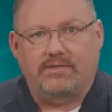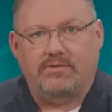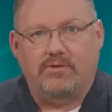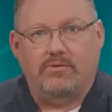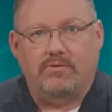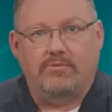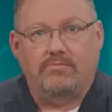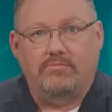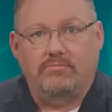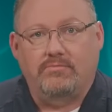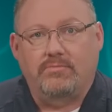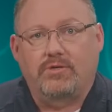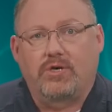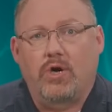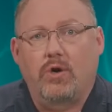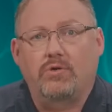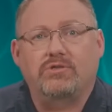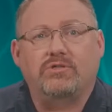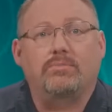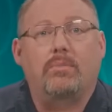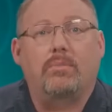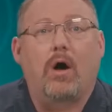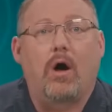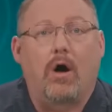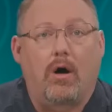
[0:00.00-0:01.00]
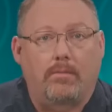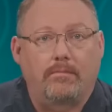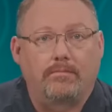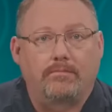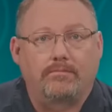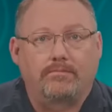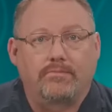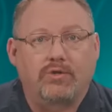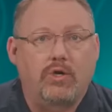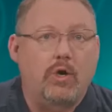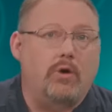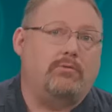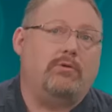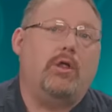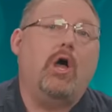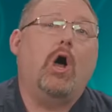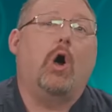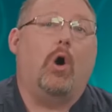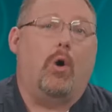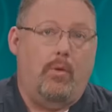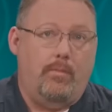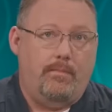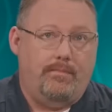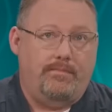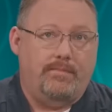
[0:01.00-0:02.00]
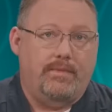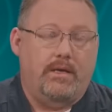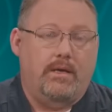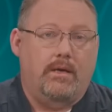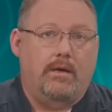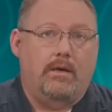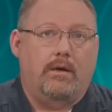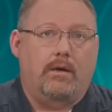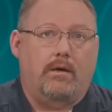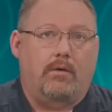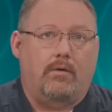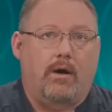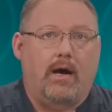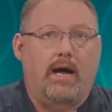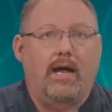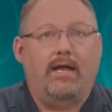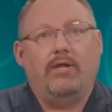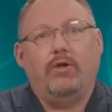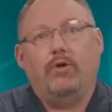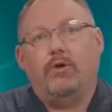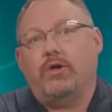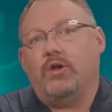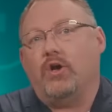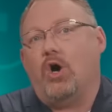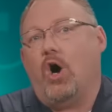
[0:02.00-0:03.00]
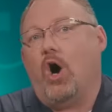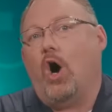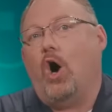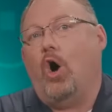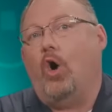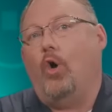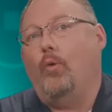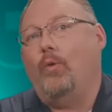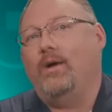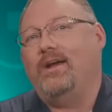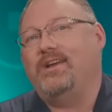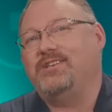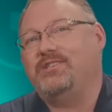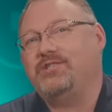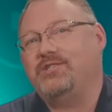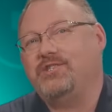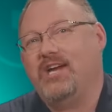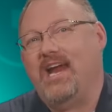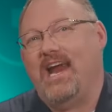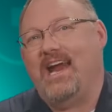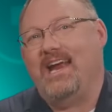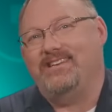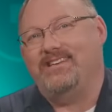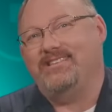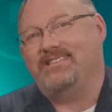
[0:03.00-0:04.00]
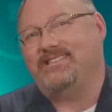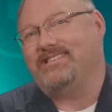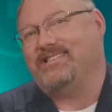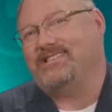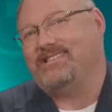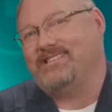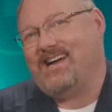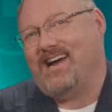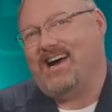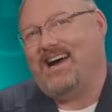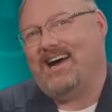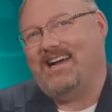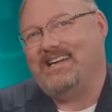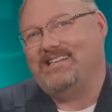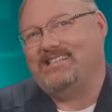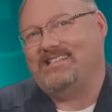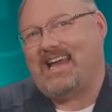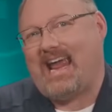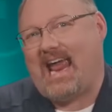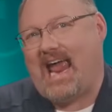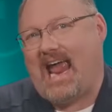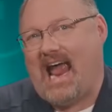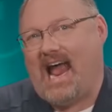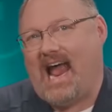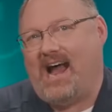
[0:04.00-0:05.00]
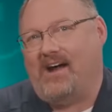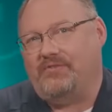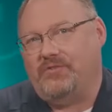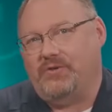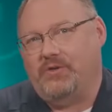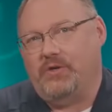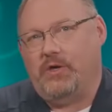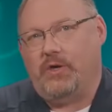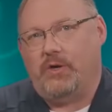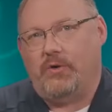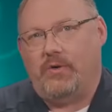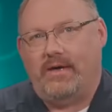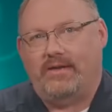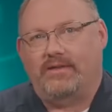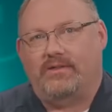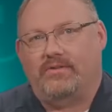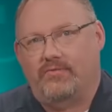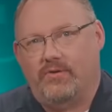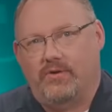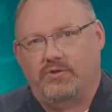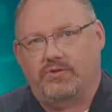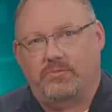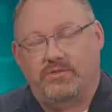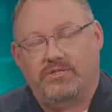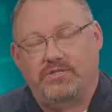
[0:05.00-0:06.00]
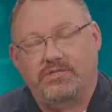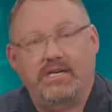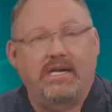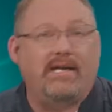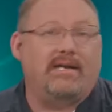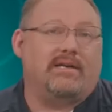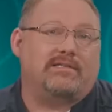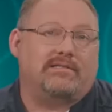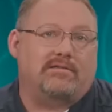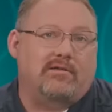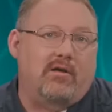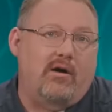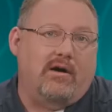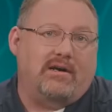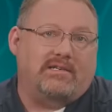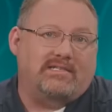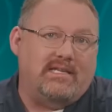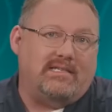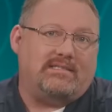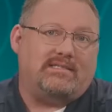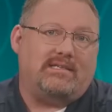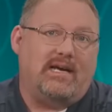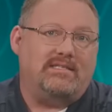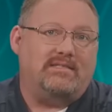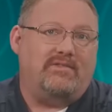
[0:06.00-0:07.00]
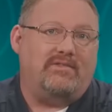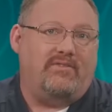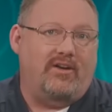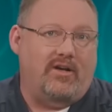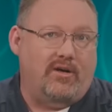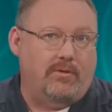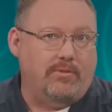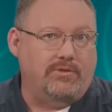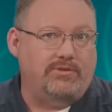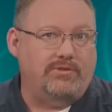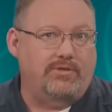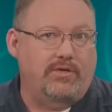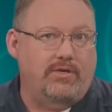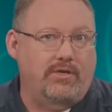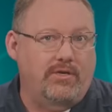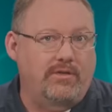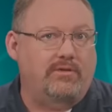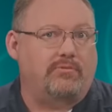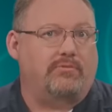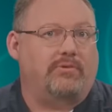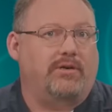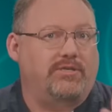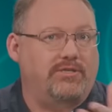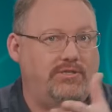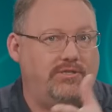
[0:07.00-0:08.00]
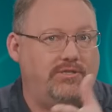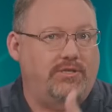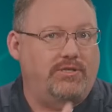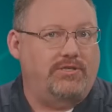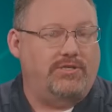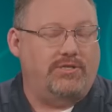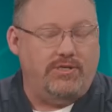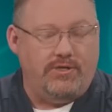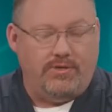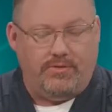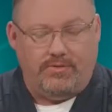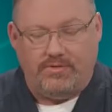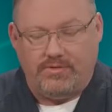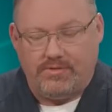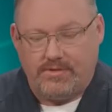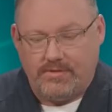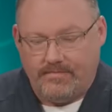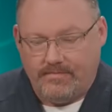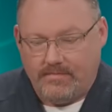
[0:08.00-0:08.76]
So go small, go low, all right? You can always change the size after you create the virtual machine as long as that size is available to you in the region you choose.